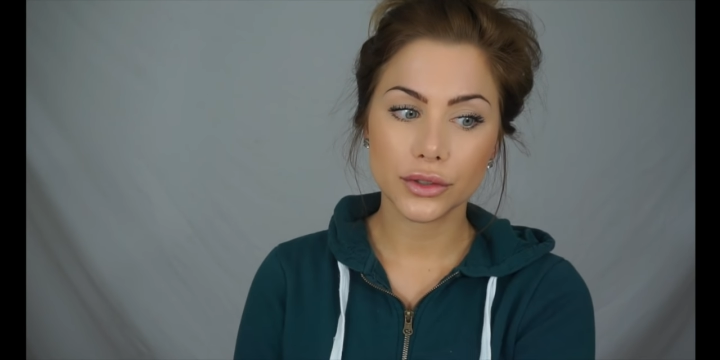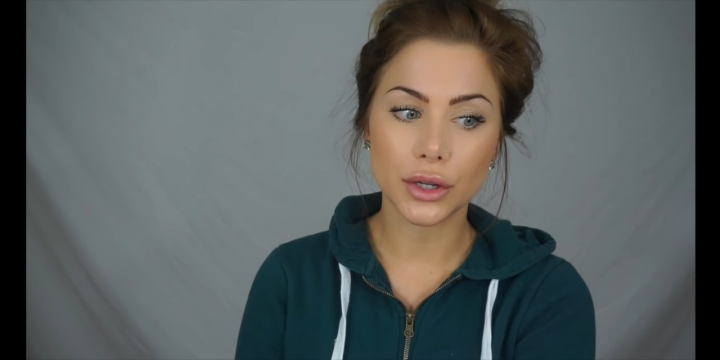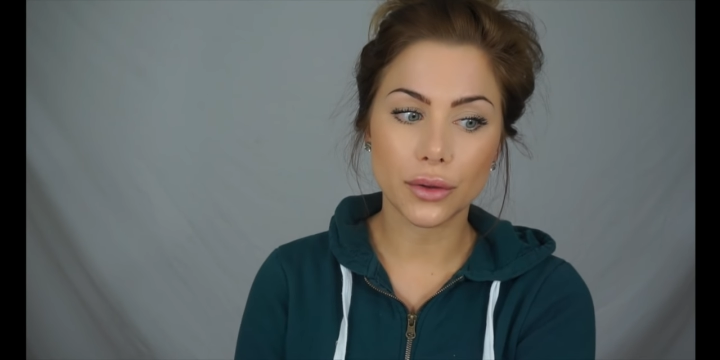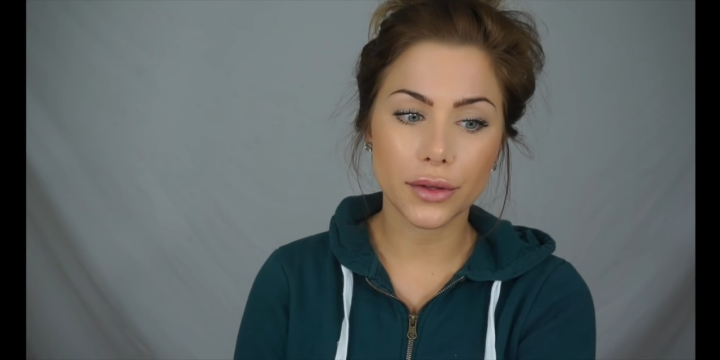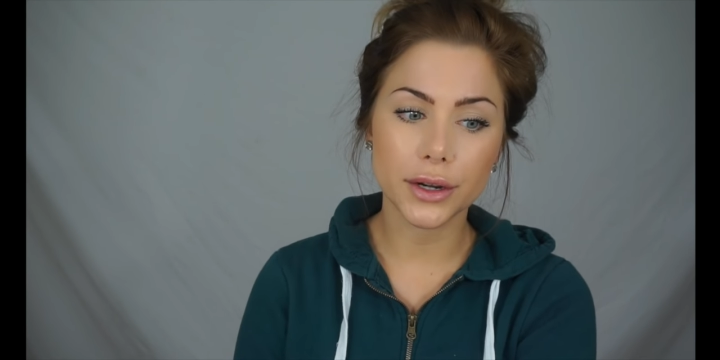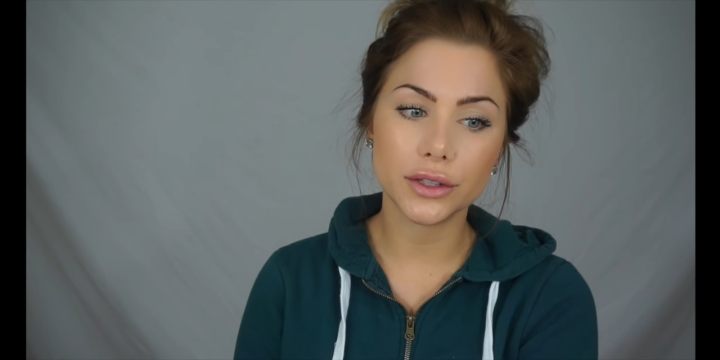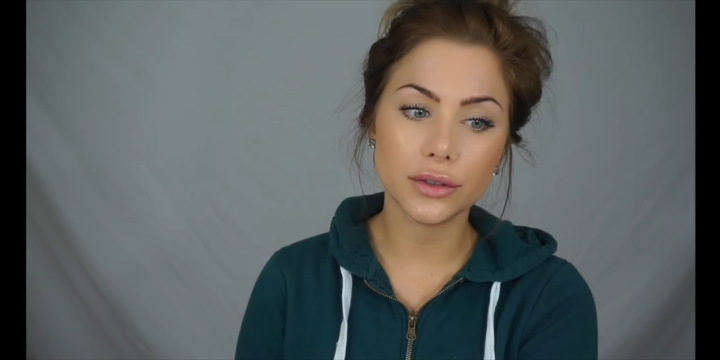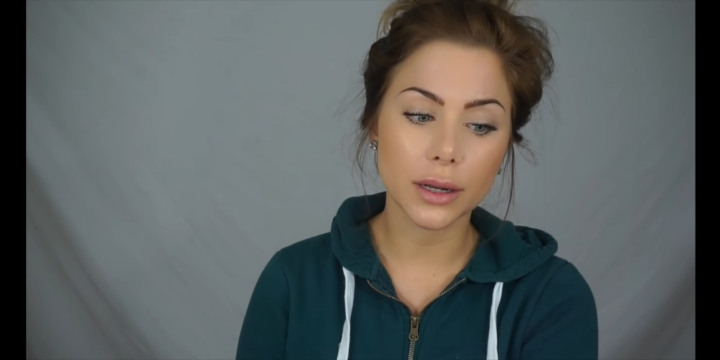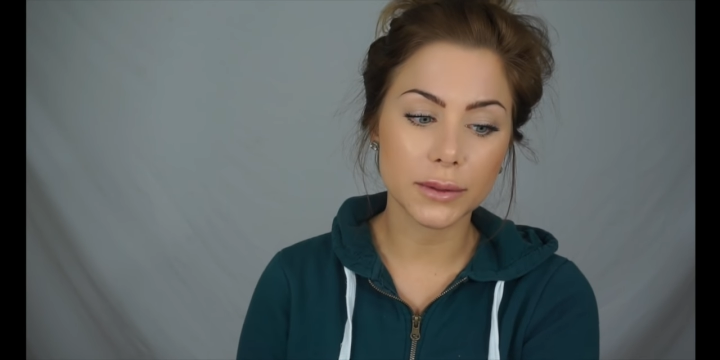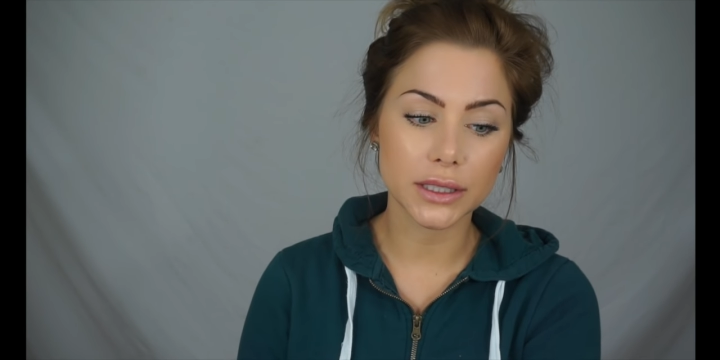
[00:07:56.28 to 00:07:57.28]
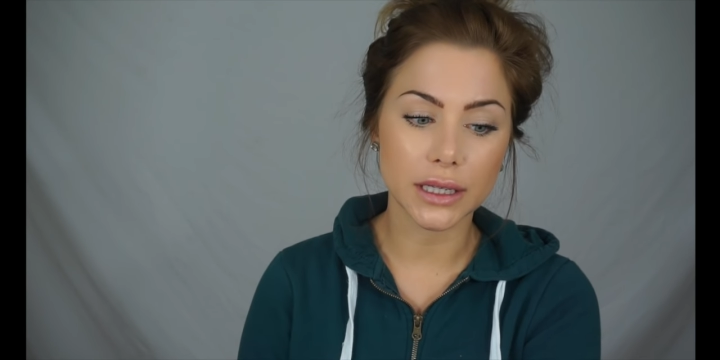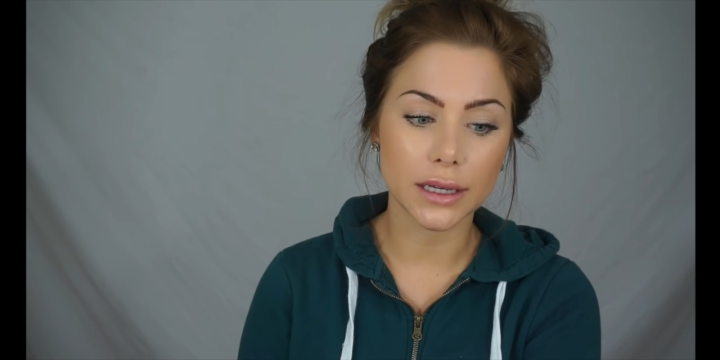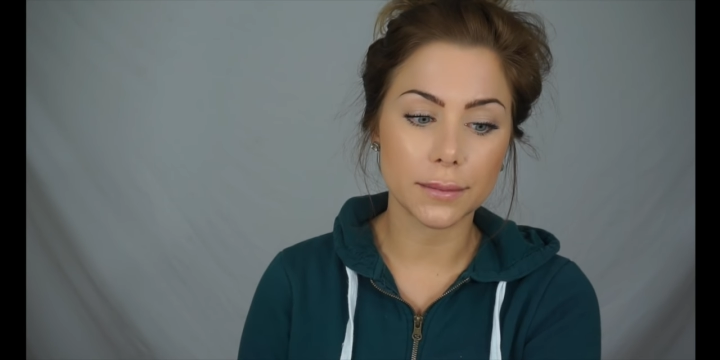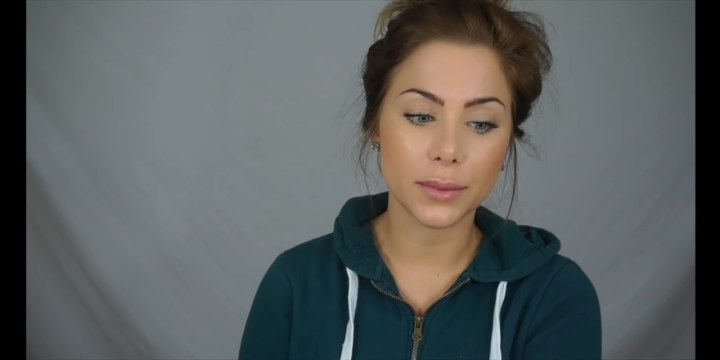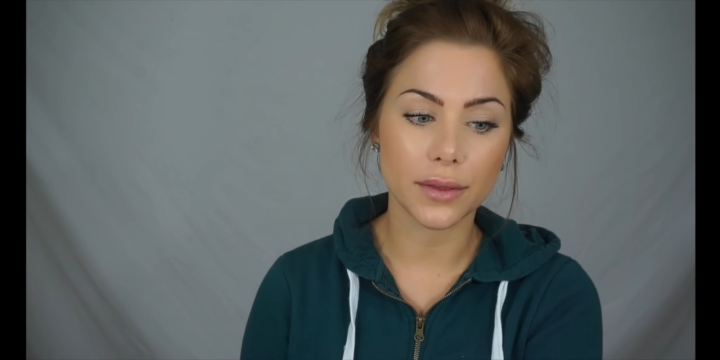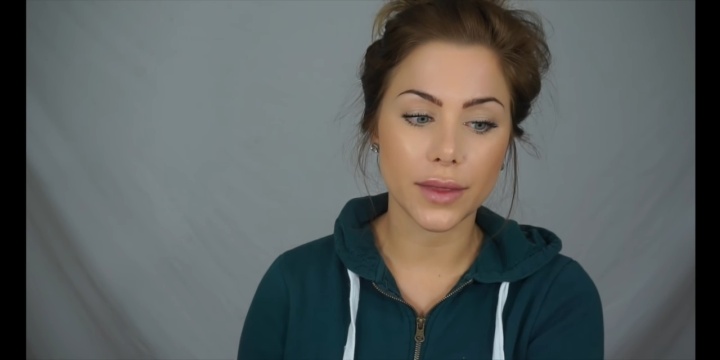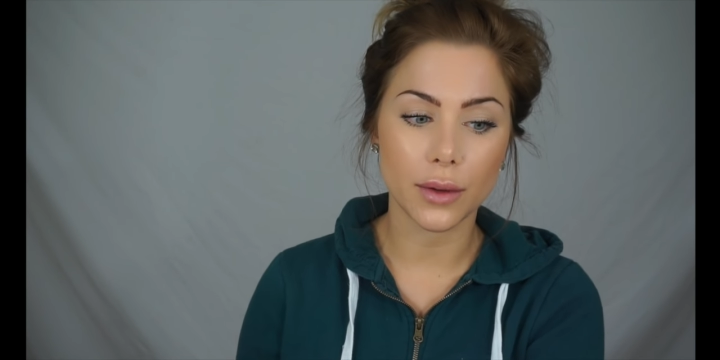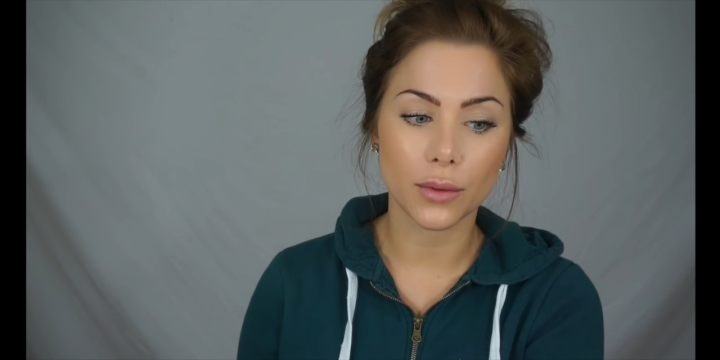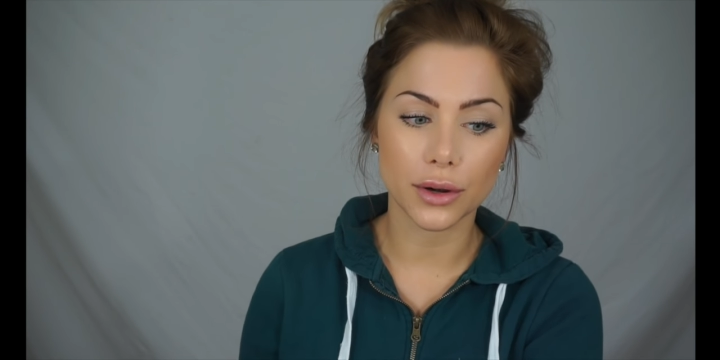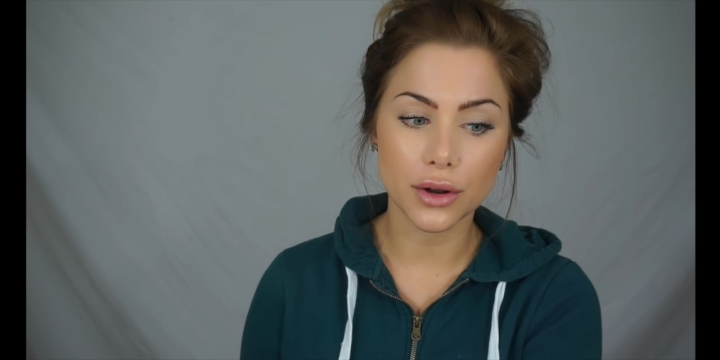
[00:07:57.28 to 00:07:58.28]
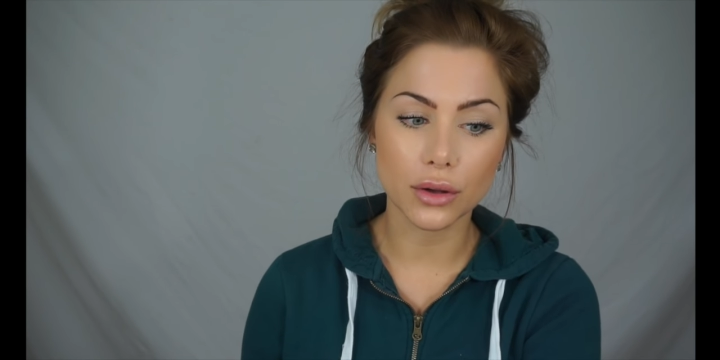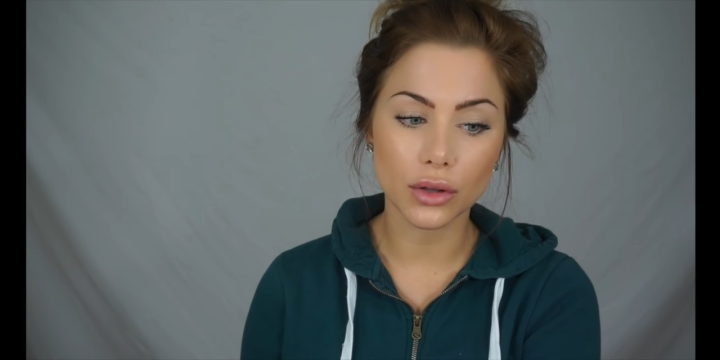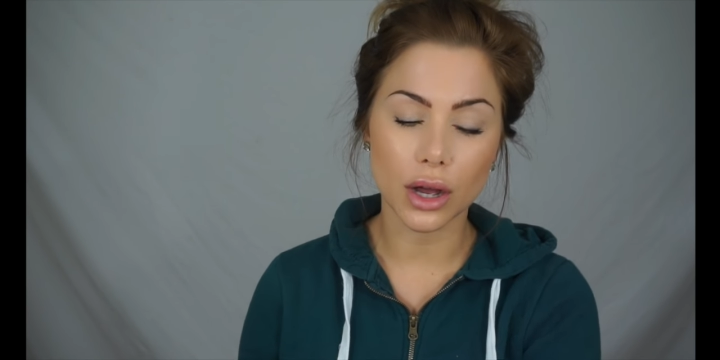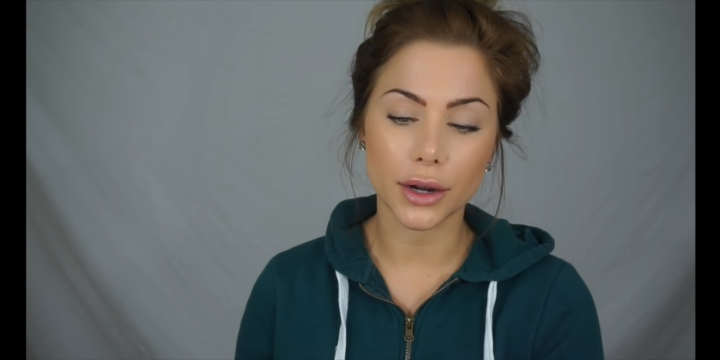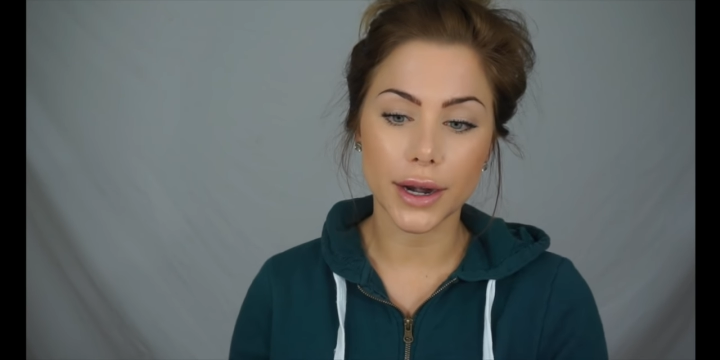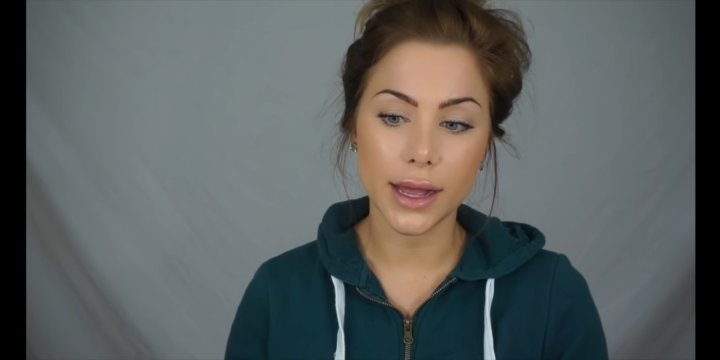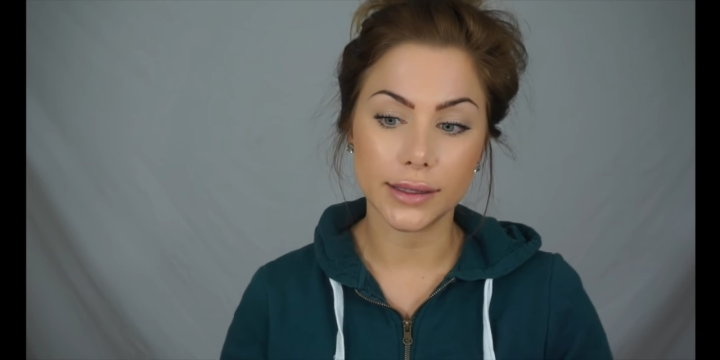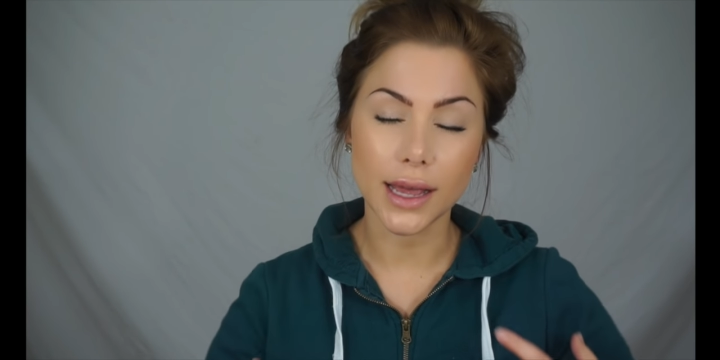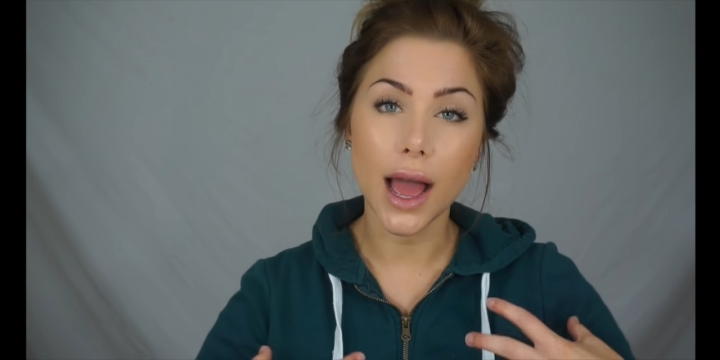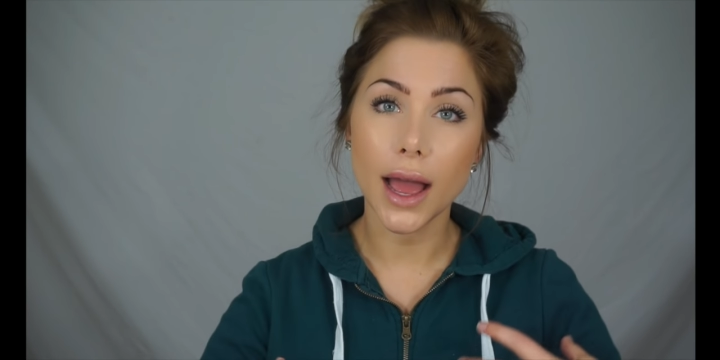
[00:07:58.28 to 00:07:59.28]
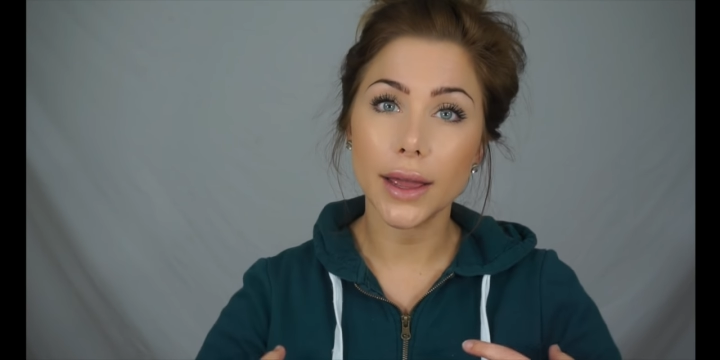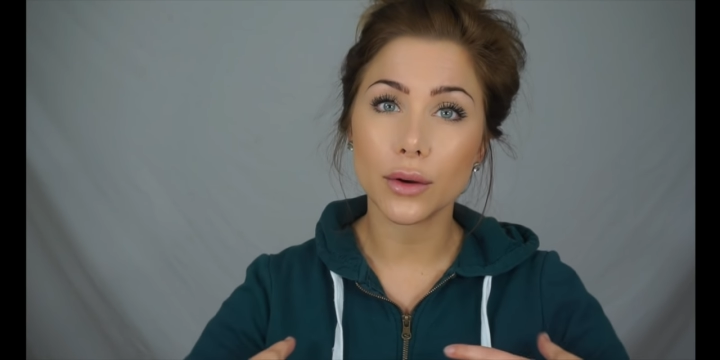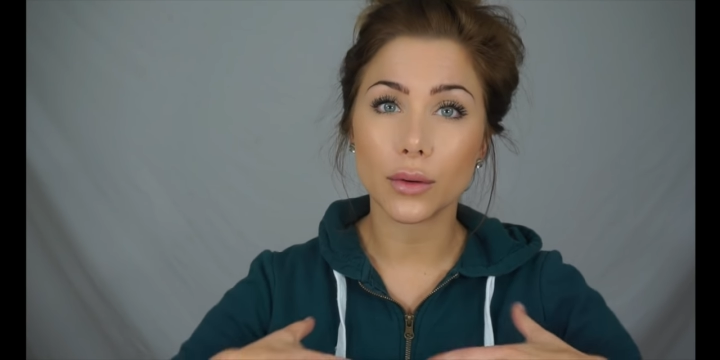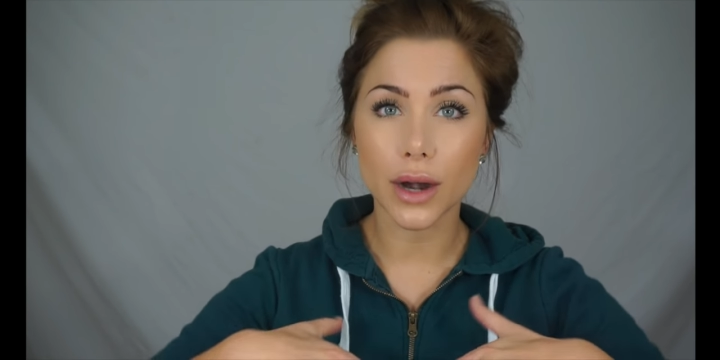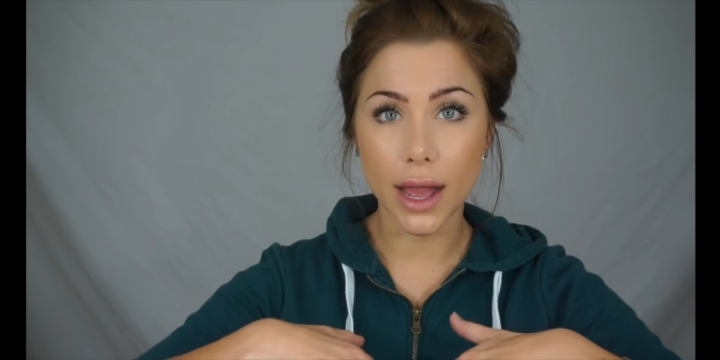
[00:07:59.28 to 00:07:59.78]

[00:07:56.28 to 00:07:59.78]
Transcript: So 32 double D, but they were no longer as high or